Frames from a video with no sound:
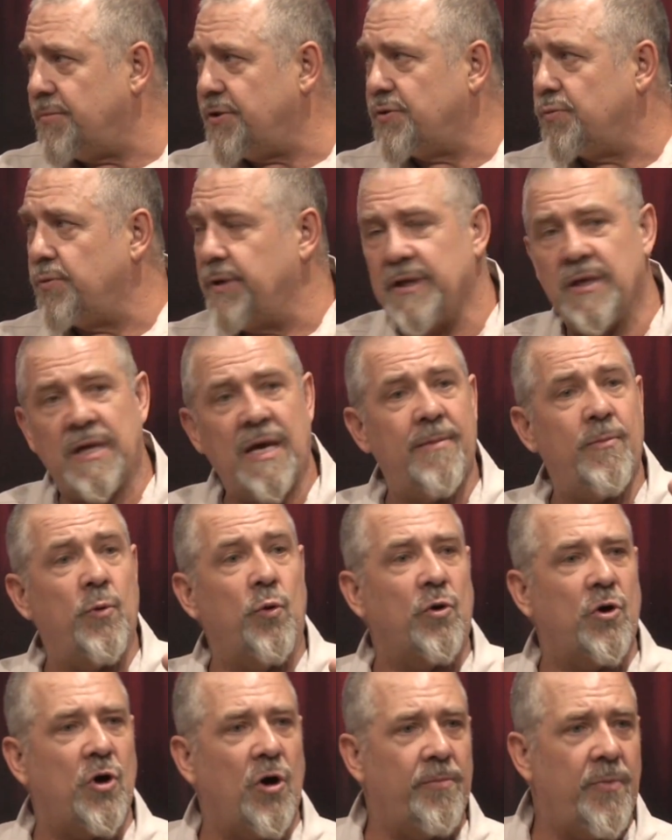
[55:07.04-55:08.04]
between them,
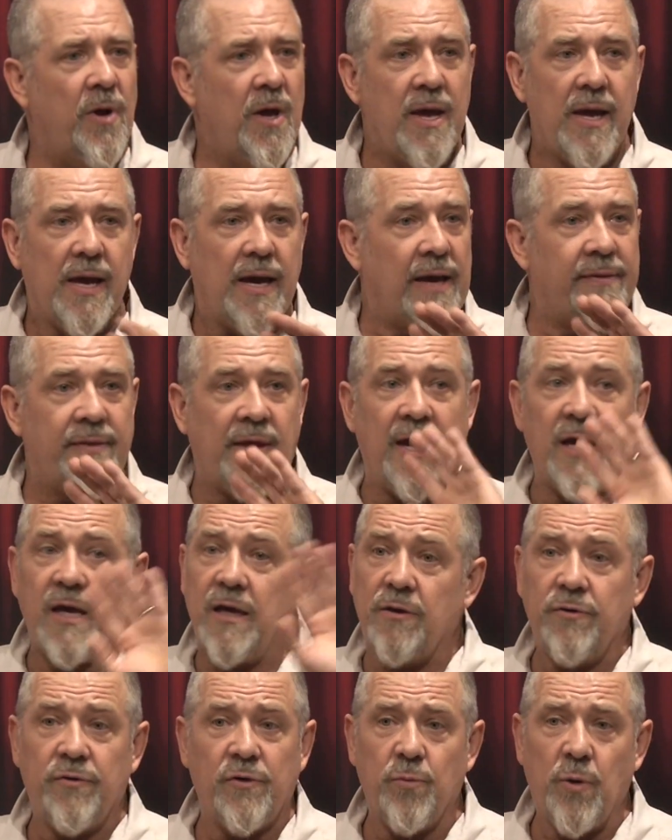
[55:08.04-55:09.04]
and they
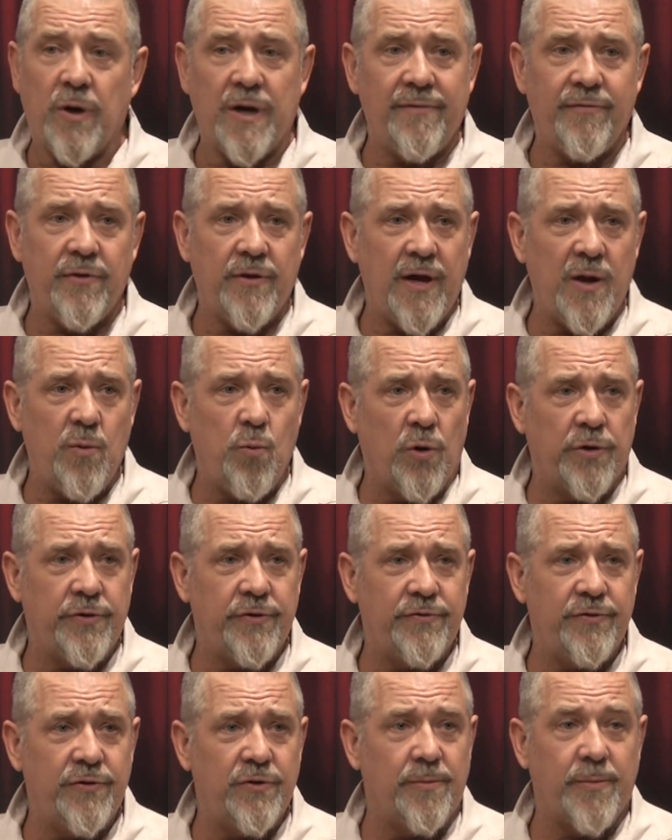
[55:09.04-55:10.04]
can do whatever they want to
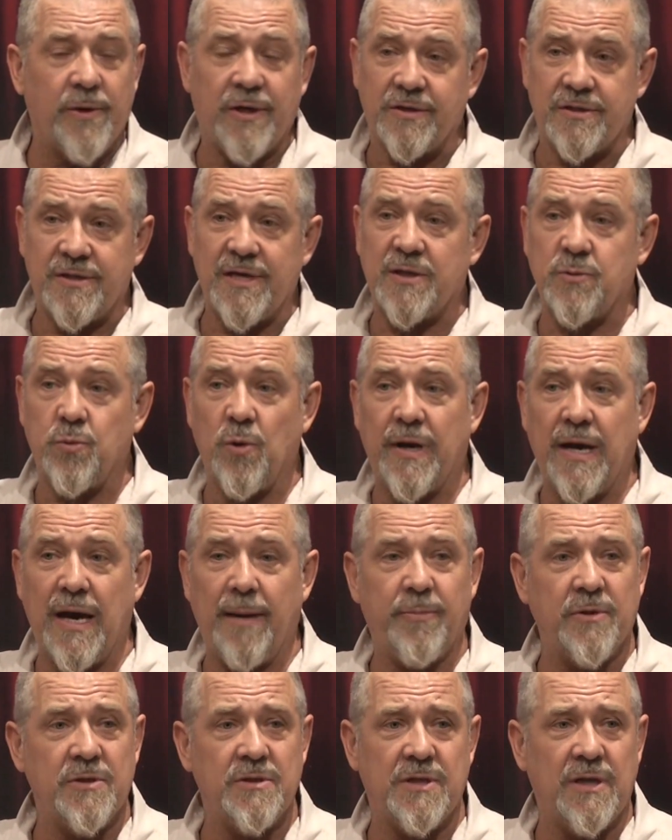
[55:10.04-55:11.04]
do because that's what
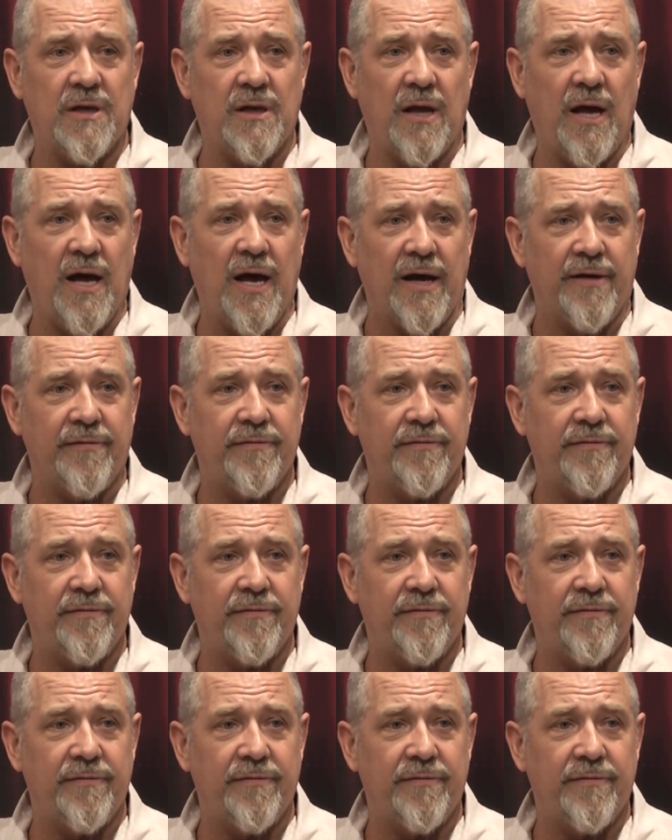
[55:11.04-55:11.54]
happens in life.